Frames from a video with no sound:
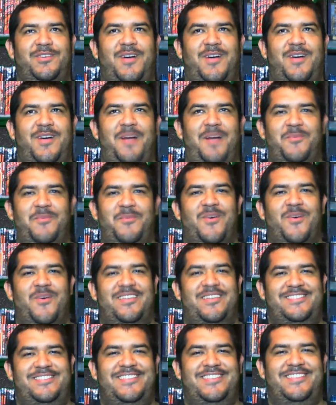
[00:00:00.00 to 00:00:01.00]

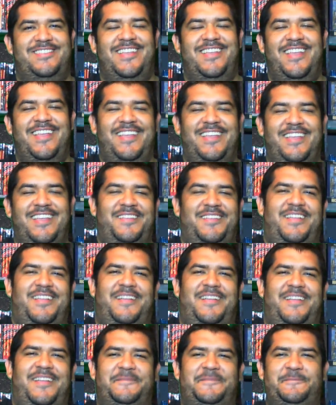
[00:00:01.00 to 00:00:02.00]
upwards.
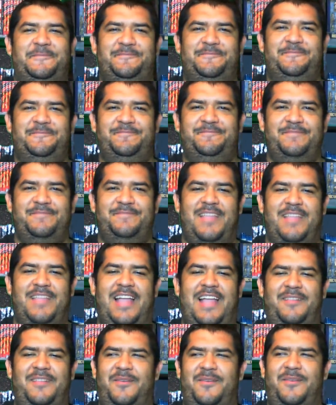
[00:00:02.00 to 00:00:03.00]
I
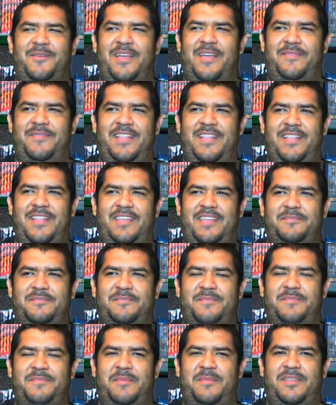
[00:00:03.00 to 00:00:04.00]
don't know, I feel like
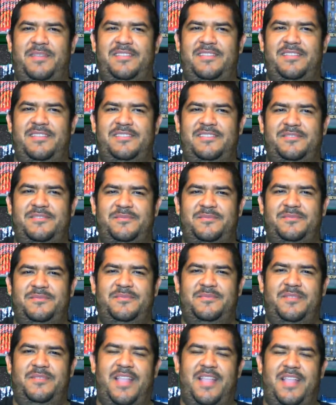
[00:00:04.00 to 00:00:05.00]
maybe this
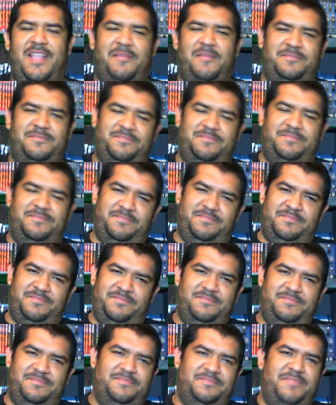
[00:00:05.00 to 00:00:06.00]
could have
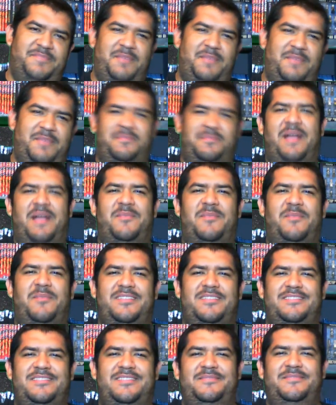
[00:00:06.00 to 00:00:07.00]
been
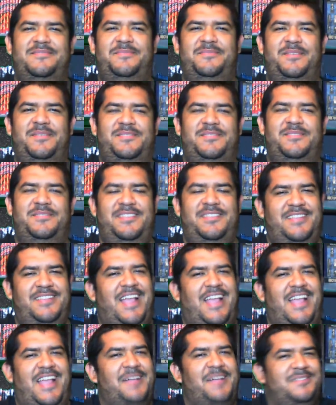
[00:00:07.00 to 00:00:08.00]
backwards because it's
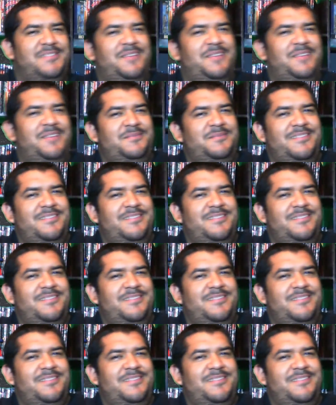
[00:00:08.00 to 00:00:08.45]
a countdown.